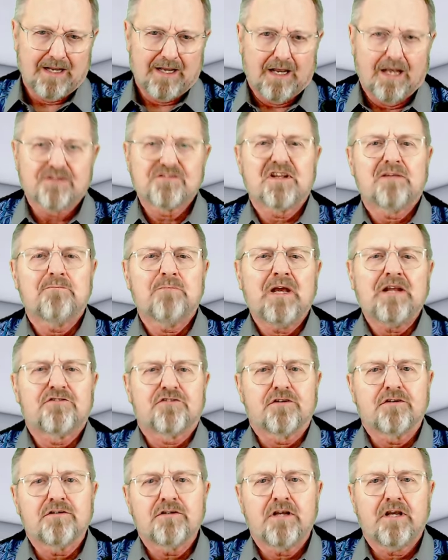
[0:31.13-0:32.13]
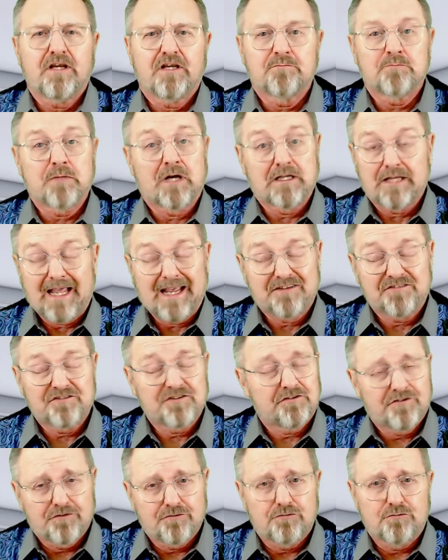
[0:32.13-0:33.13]
As I mentioned in my
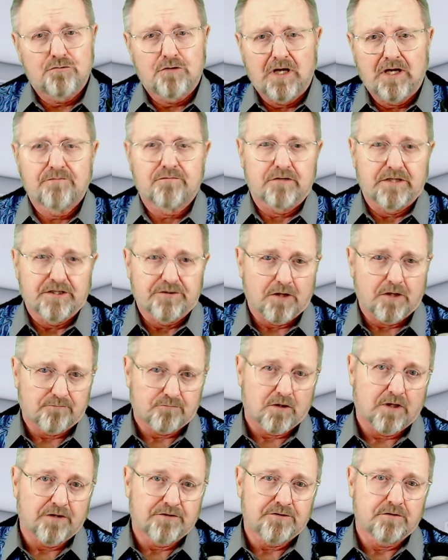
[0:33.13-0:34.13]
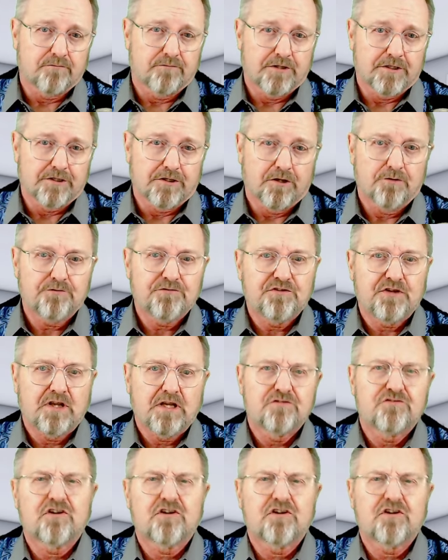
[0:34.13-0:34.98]
last two Free Thought Frontier videos,